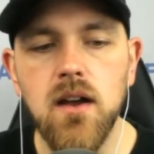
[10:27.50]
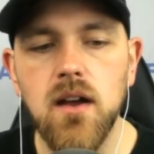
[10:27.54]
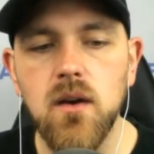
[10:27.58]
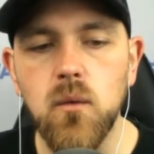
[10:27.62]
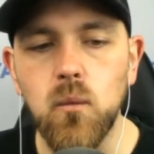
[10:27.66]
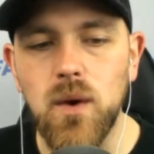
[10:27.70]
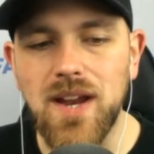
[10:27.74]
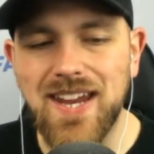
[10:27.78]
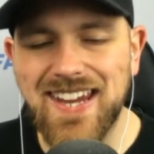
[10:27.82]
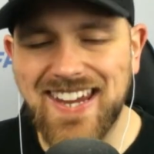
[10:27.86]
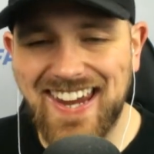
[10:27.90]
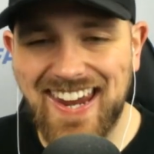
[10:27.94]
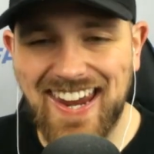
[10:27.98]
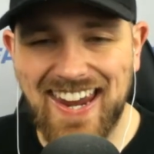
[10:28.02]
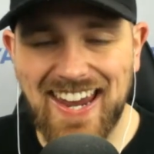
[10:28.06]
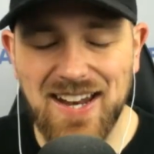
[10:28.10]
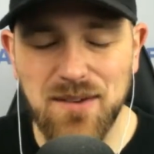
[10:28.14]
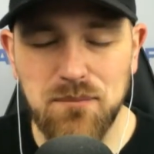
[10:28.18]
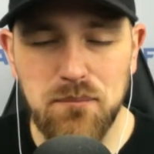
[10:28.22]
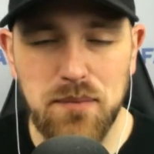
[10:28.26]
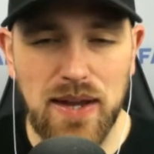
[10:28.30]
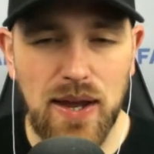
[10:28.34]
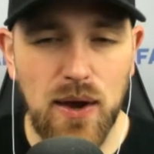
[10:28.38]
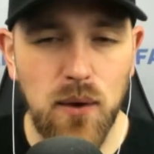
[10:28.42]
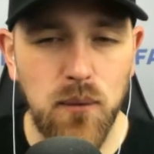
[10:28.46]
We
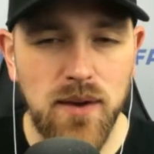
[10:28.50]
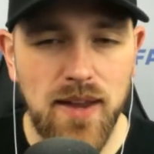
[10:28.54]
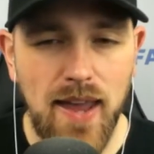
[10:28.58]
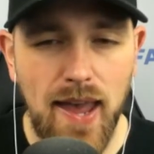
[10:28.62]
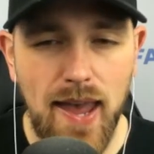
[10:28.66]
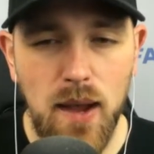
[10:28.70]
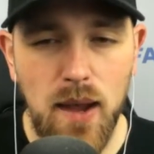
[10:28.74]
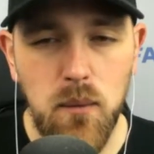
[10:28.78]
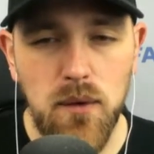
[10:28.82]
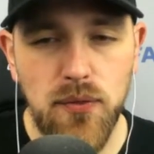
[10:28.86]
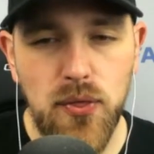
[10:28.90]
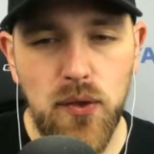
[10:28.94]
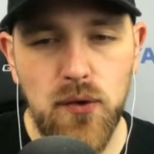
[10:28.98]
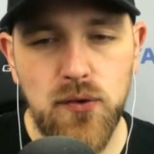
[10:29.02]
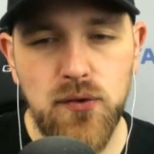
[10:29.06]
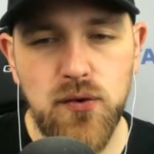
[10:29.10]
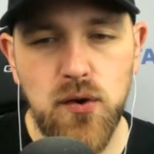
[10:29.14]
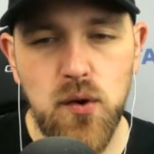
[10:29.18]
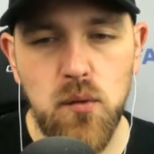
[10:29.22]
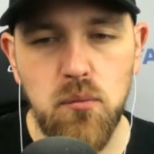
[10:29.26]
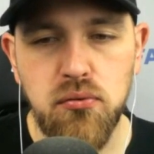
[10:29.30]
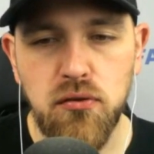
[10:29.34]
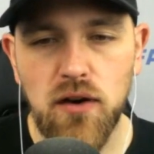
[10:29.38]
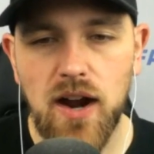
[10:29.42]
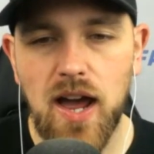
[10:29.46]
can be okay with the
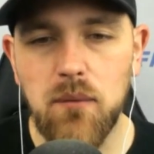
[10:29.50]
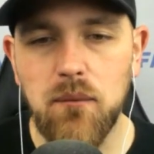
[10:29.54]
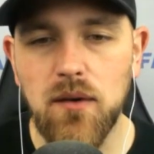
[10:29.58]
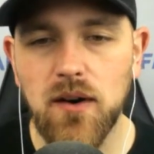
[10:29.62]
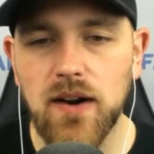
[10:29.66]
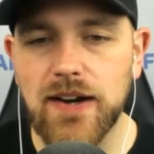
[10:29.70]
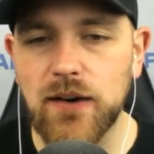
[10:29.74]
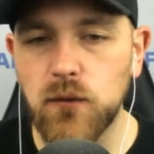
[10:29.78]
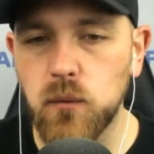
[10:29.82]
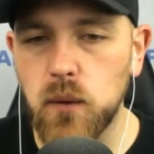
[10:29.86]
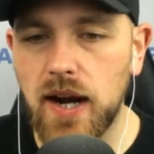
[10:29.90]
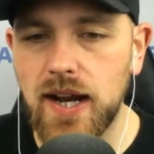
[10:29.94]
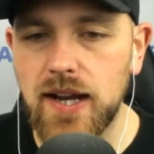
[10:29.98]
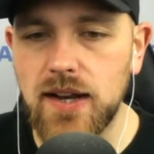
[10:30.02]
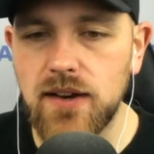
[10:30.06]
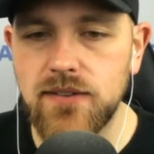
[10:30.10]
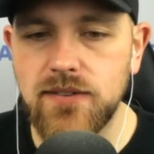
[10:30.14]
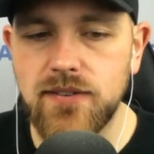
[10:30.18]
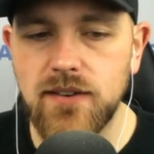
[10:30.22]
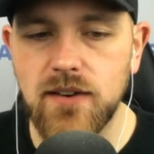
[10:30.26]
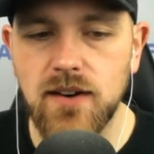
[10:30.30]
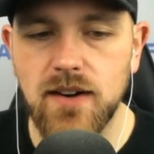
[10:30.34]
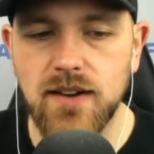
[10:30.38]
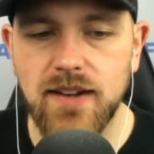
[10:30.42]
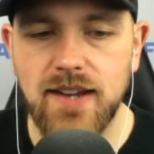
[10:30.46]
two primary righties
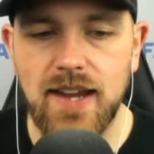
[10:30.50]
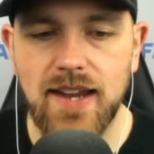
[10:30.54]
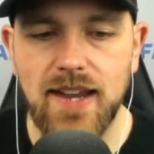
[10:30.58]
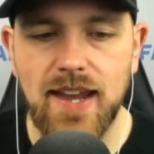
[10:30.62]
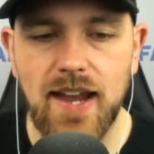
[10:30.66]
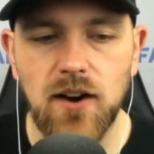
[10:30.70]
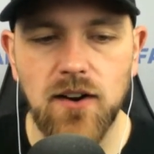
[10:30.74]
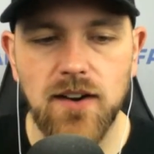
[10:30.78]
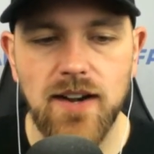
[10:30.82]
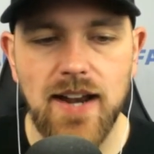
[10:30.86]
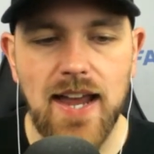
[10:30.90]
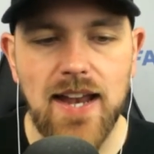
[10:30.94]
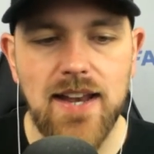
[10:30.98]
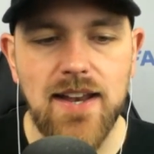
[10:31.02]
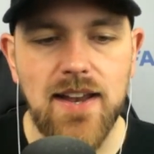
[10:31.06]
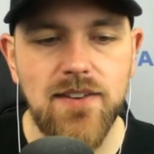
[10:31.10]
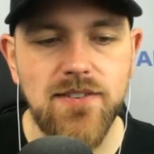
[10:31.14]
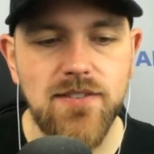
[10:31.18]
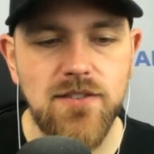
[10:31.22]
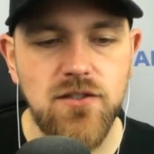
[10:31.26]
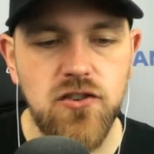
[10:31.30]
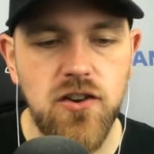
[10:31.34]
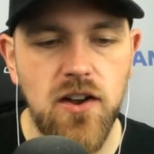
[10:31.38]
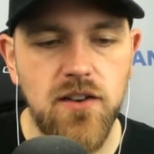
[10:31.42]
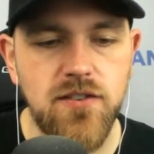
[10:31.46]
here, and Kike
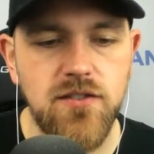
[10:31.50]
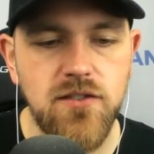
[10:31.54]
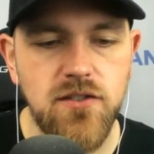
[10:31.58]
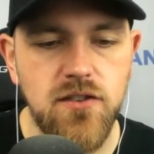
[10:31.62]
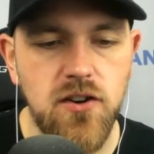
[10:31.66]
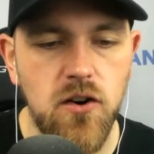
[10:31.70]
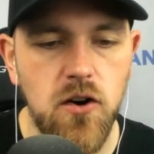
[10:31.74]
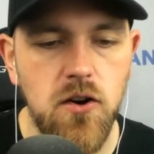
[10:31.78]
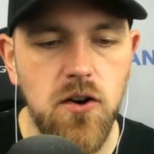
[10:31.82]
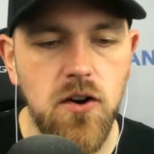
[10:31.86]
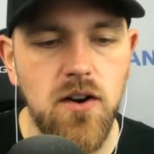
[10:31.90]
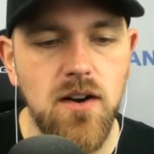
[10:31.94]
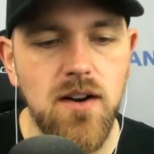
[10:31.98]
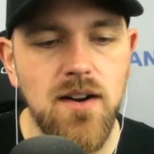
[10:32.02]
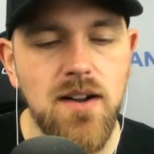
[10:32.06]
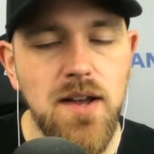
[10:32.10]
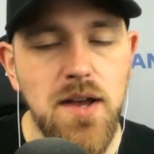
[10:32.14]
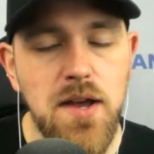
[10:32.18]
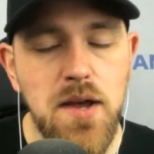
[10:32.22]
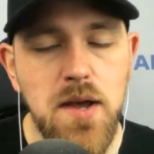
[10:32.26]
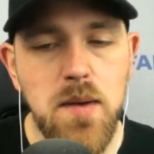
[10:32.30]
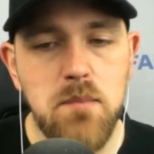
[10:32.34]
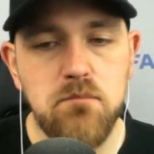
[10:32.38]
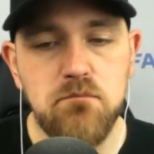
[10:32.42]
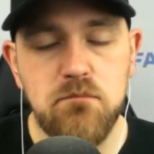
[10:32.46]
Hernandez and Justin Turner.
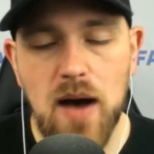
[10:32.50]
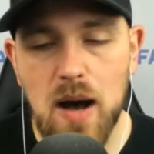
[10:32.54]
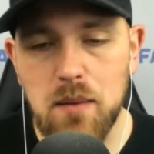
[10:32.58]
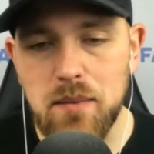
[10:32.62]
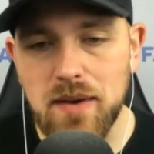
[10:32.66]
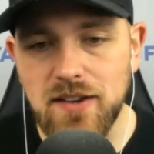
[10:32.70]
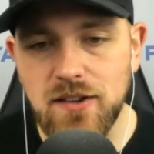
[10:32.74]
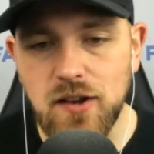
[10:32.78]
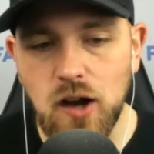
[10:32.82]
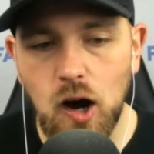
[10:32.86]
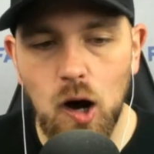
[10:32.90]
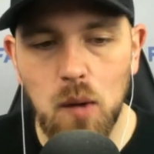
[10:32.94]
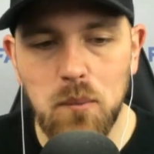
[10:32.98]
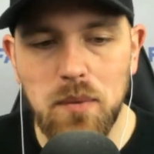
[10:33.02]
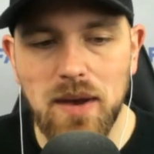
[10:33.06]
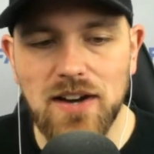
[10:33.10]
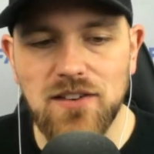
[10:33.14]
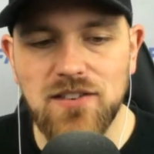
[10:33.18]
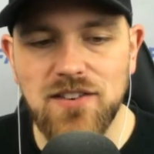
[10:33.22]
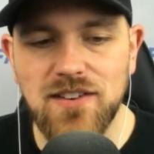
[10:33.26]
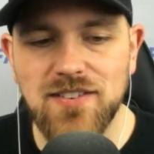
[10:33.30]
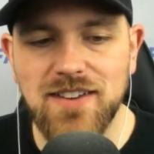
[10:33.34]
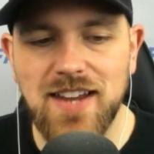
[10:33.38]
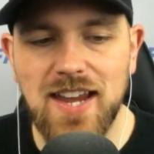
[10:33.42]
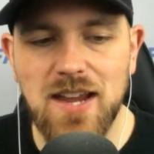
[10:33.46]
Bobby Dalbec
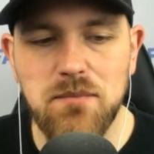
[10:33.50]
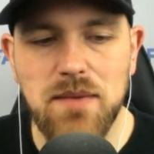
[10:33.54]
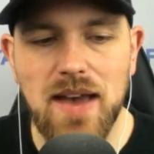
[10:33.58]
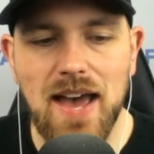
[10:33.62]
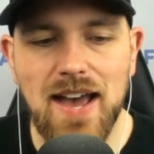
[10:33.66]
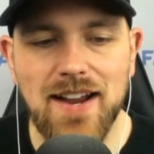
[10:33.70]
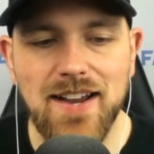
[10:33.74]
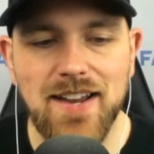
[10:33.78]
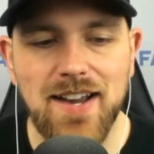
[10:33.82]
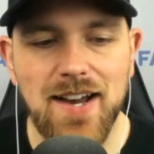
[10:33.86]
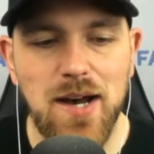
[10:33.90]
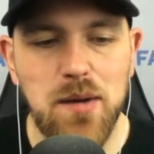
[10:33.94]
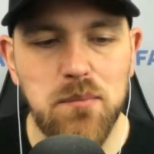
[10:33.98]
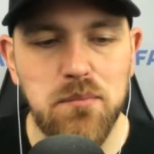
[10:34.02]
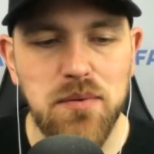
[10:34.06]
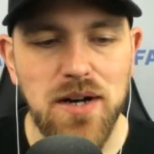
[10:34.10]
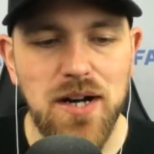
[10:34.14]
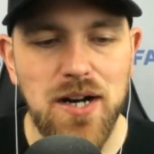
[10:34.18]
just came back up.